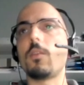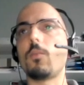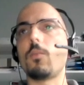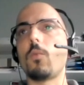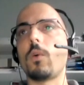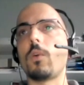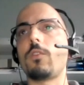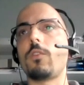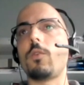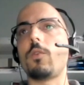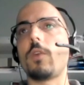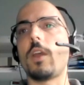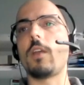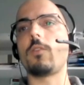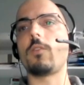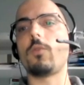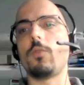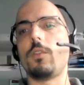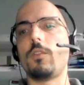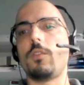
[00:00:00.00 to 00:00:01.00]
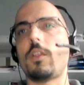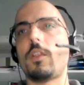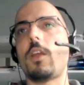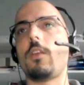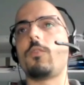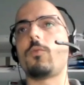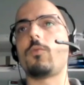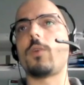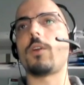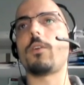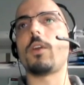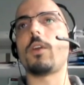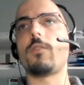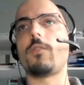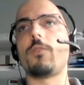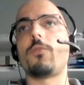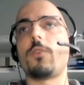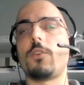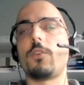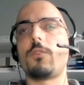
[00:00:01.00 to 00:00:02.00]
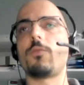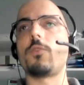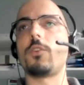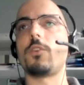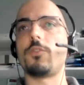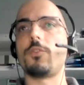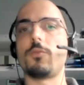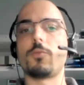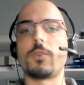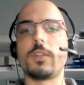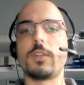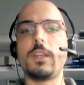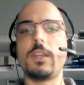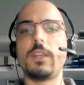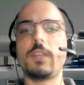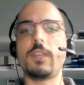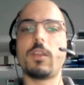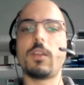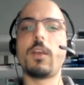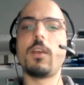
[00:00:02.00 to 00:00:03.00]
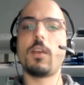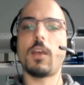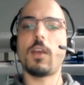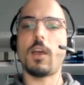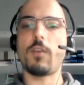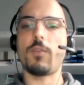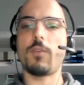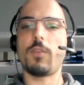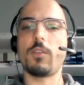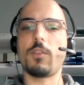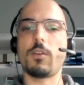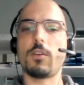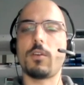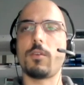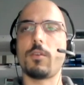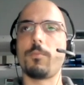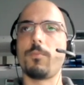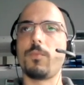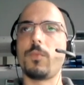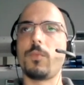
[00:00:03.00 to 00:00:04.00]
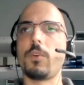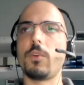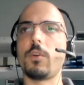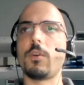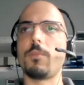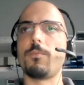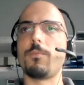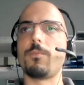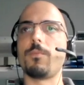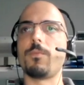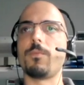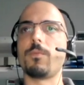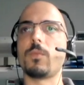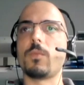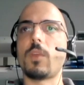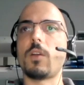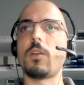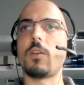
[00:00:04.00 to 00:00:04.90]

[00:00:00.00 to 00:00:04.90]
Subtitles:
Once you get to the stage where you have the first version released, having the